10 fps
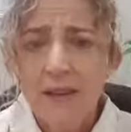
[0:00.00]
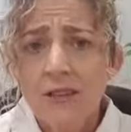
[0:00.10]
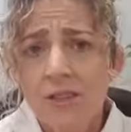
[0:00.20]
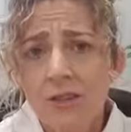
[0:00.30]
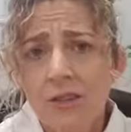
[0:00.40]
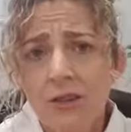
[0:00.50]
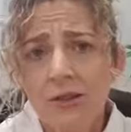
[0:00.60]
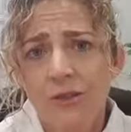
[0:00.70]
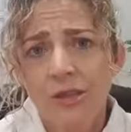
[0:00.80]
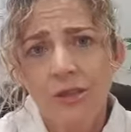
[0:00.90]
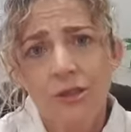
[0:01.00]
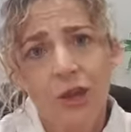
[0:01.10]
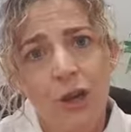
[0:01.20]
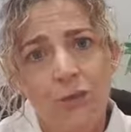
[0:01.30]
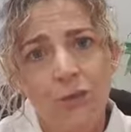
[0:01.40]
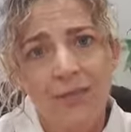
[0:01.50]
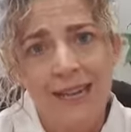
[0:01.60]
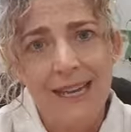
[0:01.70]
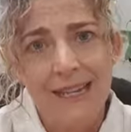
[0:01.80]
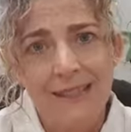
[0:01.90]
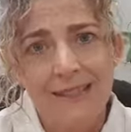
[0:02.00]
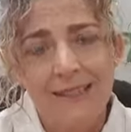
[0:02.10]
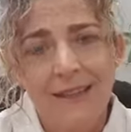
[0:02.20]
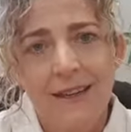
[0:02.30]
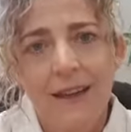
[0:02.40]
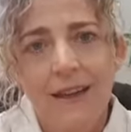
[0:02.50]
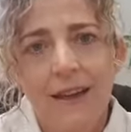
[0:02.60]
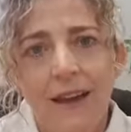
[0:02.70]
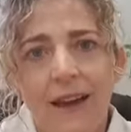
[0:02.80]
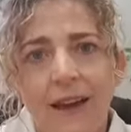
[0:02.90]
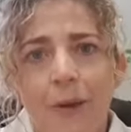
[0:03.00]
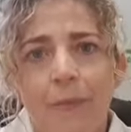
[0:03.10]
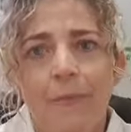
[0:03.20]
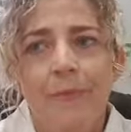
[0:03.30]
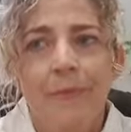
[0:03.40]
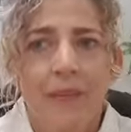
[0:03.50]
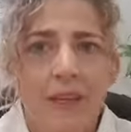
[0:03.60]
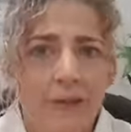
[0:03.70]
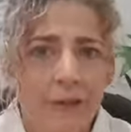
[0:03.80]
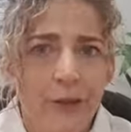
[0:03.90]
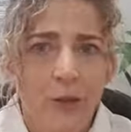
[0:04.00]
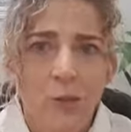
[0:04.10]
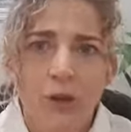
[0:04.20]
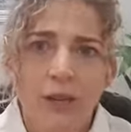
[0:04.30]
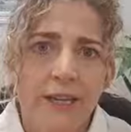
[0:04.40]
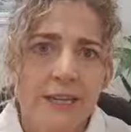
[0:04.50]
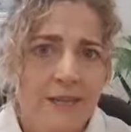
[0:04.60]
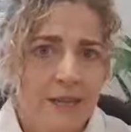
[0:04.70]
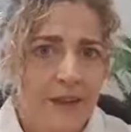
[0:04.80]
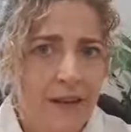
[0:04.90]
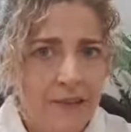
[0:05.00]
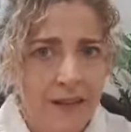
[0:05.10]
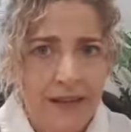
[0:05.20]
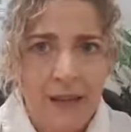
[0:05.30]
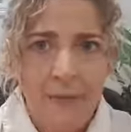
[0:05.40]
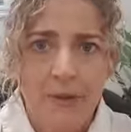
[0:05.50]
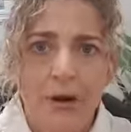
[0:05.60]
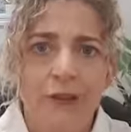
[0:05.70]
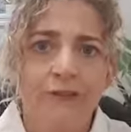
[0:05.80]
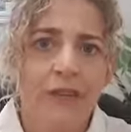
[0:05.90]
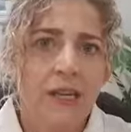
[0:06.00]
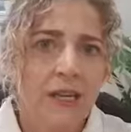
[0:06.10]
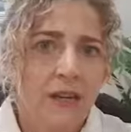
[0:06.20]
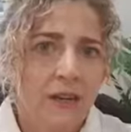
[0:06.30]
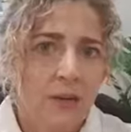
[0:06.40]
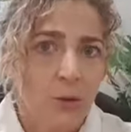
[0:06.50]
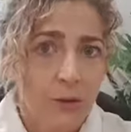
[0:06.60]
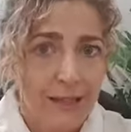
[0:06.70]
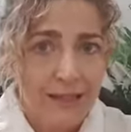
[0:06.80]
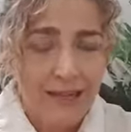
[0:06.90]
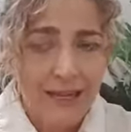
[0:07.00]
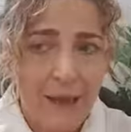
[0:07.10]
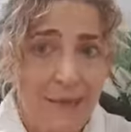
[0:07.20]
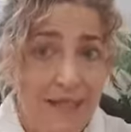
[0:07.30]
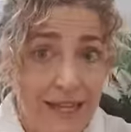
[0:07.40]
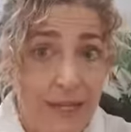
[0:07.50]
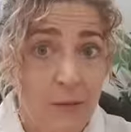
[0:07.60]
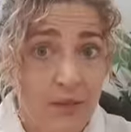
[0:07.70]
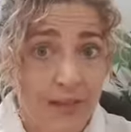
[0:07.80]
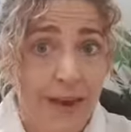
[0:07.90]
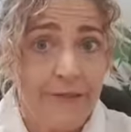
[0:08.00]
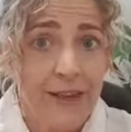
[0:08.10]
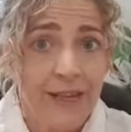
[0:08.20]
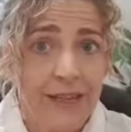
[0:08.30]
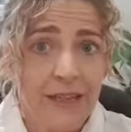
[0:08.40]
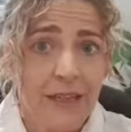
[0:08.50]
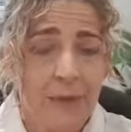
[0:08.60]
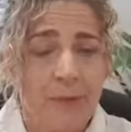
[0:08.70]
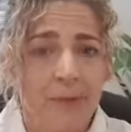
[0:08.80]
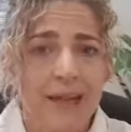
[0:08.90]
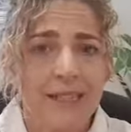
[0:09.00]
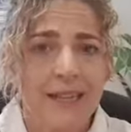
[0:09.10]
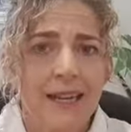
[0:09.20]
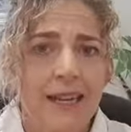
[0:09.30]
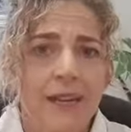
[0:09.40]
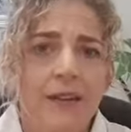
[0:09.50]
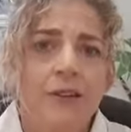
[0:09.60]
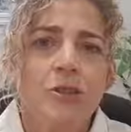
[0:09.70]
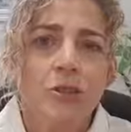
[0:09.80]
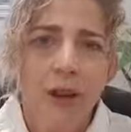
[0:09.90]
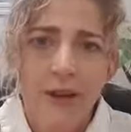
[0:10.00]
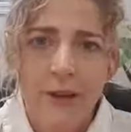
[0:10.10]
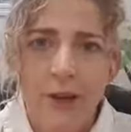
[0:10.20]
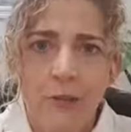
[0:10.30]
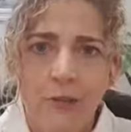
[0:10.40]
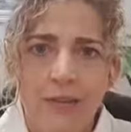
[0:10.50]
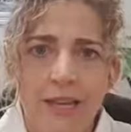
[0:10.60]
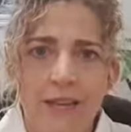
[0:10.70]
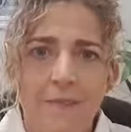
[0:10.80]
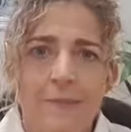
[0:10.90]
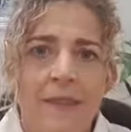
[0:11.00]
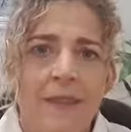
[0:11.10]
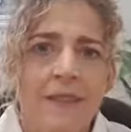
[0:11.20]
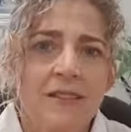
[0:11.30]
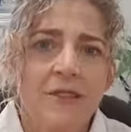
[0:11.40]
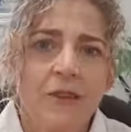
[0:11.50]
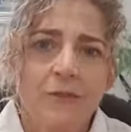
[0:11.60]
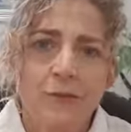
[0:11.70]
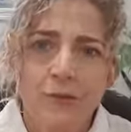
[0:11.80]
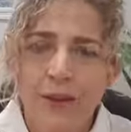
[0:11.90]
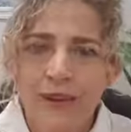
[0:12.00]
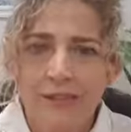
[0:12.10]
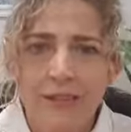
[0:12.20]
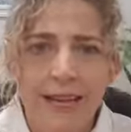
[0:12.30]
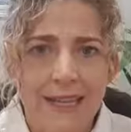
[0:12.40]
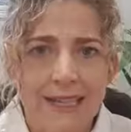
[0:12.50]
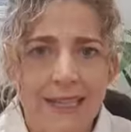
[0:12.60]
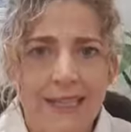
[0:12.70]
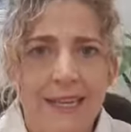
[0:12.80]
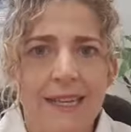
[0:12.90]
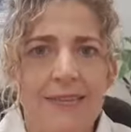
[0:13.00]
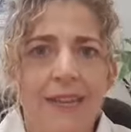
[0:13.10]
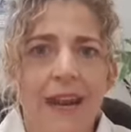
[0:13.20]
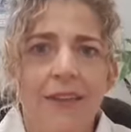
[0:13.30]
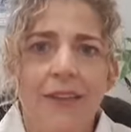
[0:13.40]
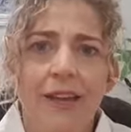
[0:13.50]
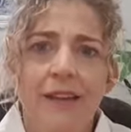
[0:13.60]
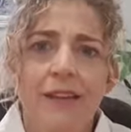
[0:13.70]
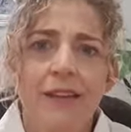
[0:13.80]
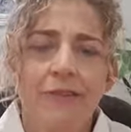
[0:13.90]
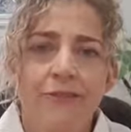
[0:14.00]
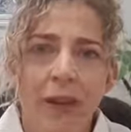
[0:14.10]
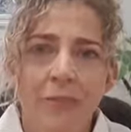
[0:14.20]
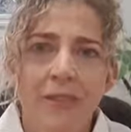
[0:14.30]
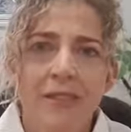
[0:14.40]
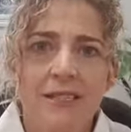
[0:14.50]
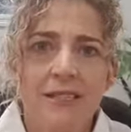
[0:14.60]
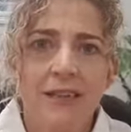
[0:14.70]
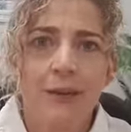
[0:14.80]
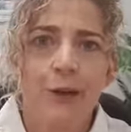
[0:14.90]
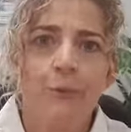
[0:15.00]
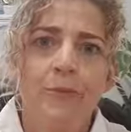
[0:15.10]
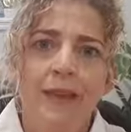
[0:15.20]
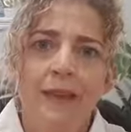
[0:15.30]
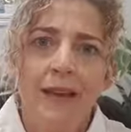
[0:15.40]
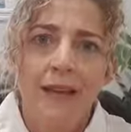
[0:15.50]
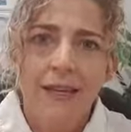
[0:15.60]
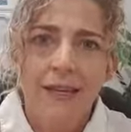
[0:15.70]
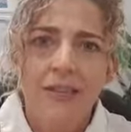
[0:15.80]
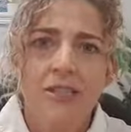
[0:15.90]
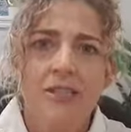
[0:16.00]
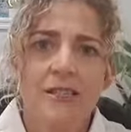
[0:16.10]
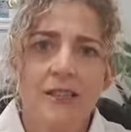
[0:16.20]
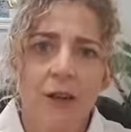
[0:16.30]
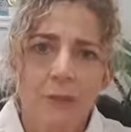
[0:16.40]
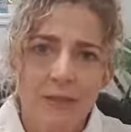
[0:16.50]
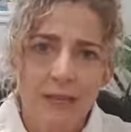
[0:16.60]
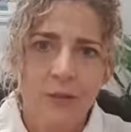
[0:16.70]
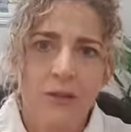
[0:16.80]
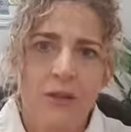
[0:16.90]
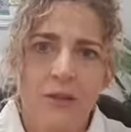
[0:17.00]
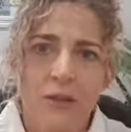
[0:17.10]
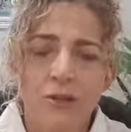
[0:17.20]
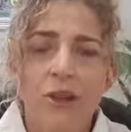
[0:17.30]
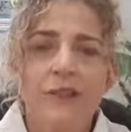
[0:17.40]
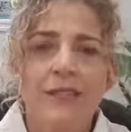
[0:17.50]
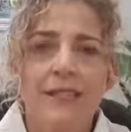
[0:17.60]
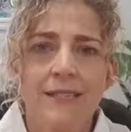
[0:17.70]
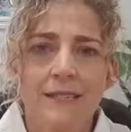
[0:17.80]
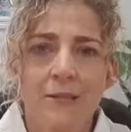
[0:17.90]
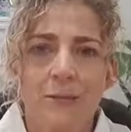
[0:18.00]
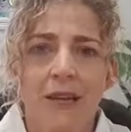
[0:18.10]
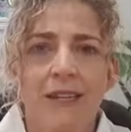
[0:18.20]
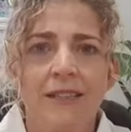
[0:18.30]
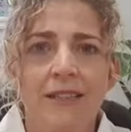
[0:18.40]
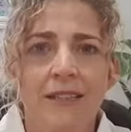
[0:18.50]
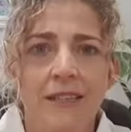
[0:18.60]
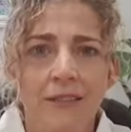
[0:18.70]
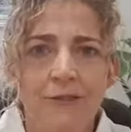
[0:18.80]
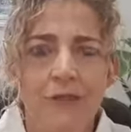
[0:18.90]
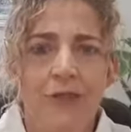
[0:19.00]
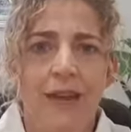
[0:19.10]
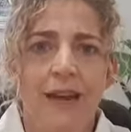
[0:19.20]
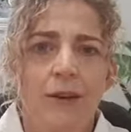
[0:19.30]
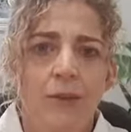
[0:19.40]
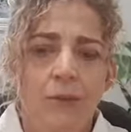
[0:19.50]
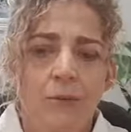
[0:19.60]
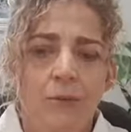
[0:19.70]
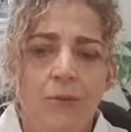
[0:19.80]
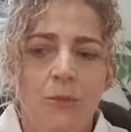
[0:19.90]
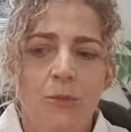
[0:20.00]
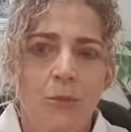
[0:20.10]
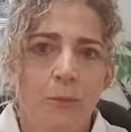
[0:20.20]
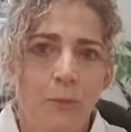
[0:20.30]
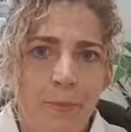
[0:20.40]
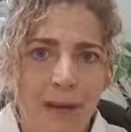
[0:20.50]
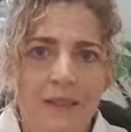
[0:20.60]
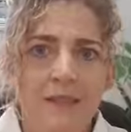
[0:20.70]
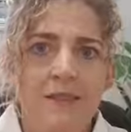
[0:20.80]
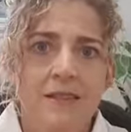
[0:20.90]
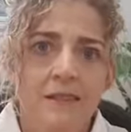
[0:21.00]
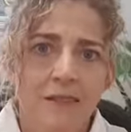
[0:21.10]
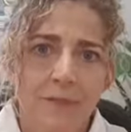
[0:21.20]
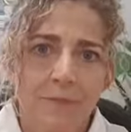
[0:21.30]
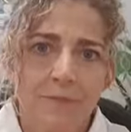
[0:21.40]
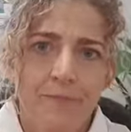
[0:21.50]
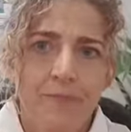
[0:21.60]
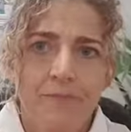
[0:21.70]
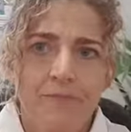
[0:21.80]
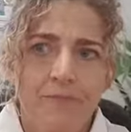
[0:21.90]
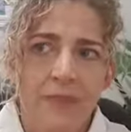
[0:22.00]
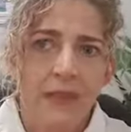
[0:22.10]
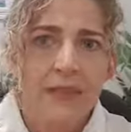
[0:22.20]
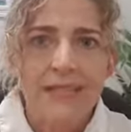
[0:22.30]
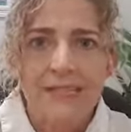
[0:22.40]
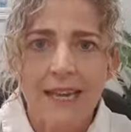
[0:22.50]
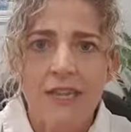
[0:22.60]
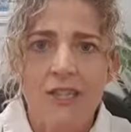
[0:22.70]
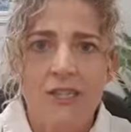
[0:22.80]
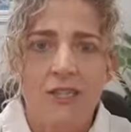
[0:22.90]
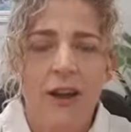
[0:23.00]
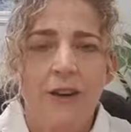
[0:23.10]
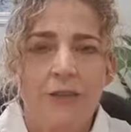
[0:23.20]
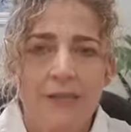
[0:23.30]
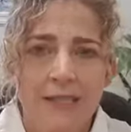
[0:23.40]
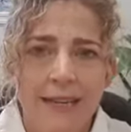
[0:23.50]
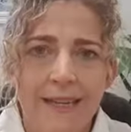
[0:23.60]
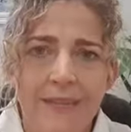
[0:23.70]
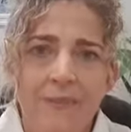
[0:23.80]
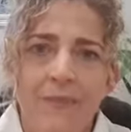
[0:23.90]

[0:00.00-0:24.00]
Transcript: So you can also use herbal teas. If you're at work, instead of having that cup of coffee or a cup of tea with caffeine in it, a cup of black tea, try a herbal tea. There's a lot of great relaxing teas out there that are fabulous to help, again, just to help settle the nervous system and to give you that more balanced, less anxious kind of state.